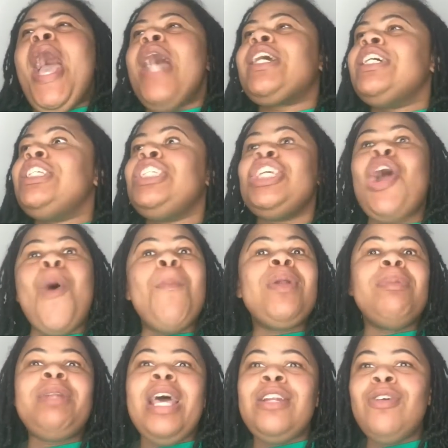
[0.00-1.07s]
Because she opened
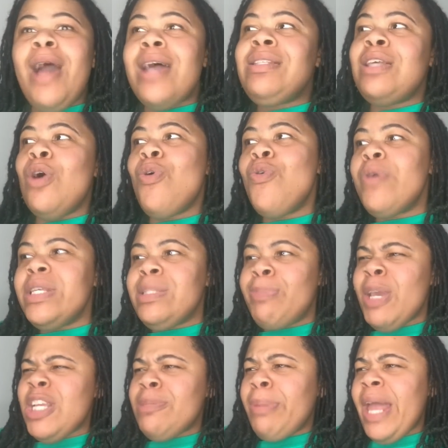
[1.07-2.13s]
up that door. I said, oh, it's
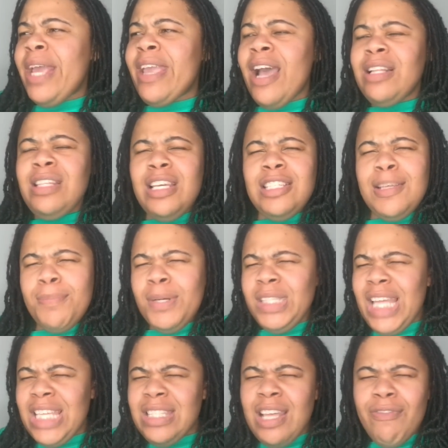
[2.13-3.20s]
pitch black out there. She put
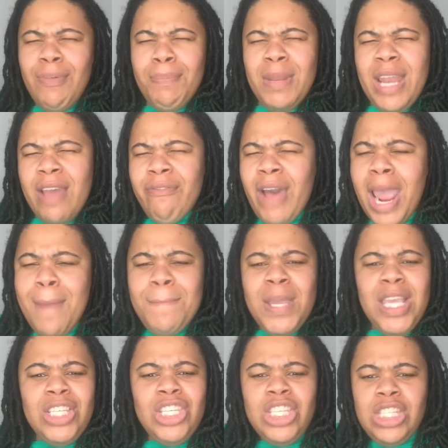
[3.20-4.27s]
that stuff up in that fire
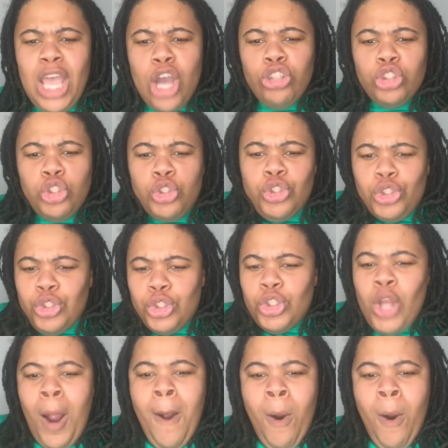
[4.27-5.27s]
pit. She said, shh.